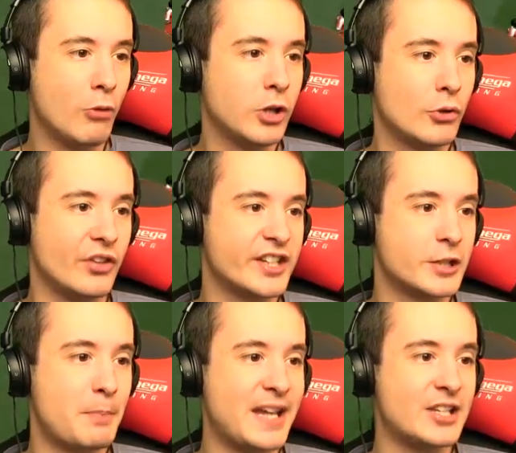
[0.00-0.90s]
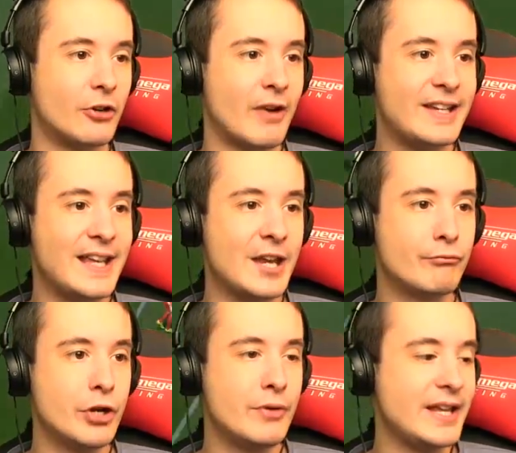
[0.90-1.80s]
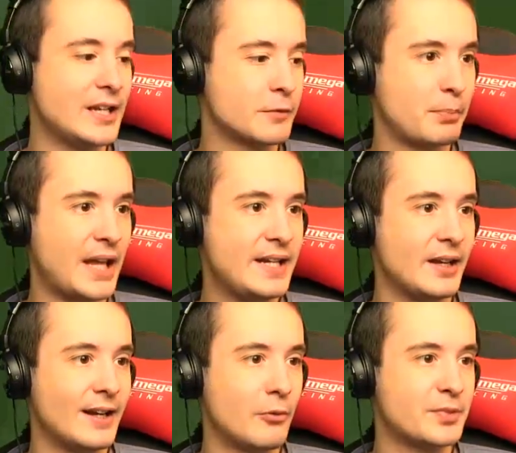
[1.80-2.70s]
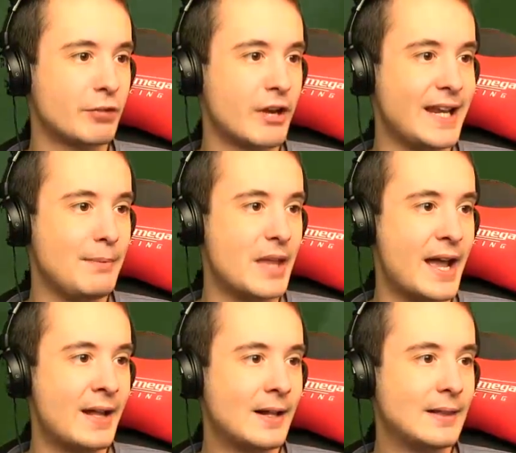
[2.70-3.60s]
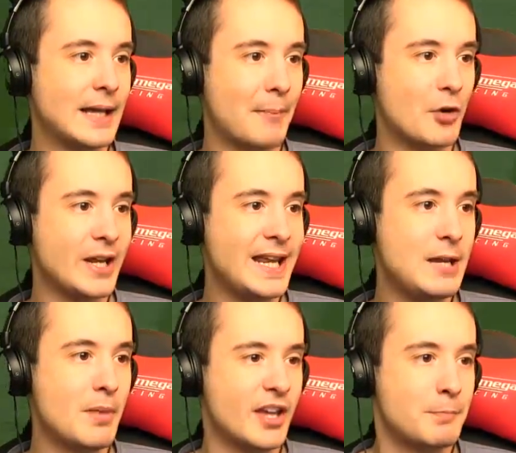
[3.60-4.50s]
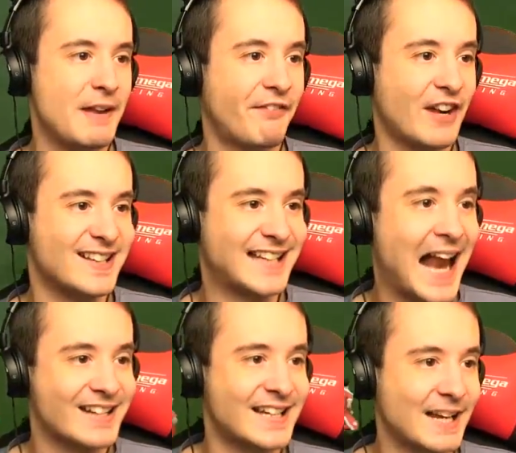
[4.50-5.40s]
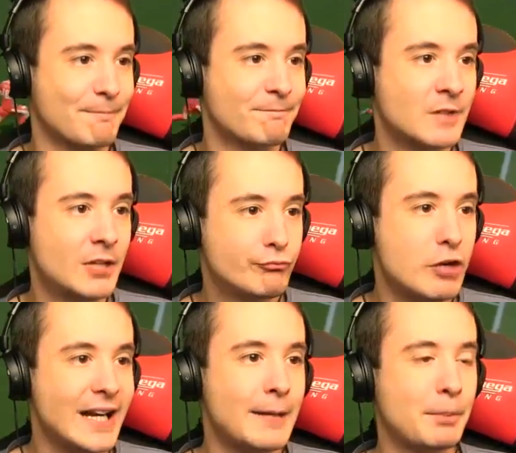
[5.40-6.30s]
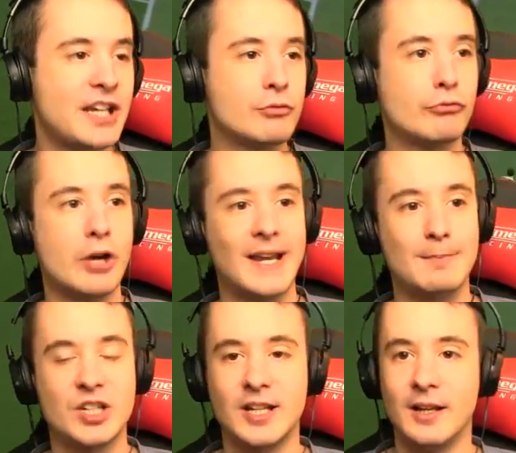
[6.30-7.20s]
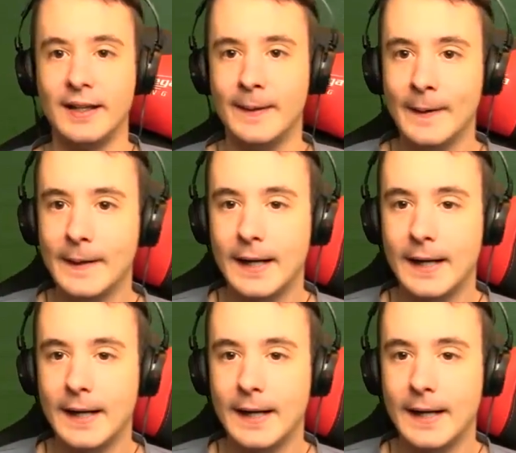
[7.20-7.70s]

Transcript: Oh, look at the space already here. Rooney has played it up to Raheem there. And Raheem has been fantastic. Really pleased with Raheem Sterling.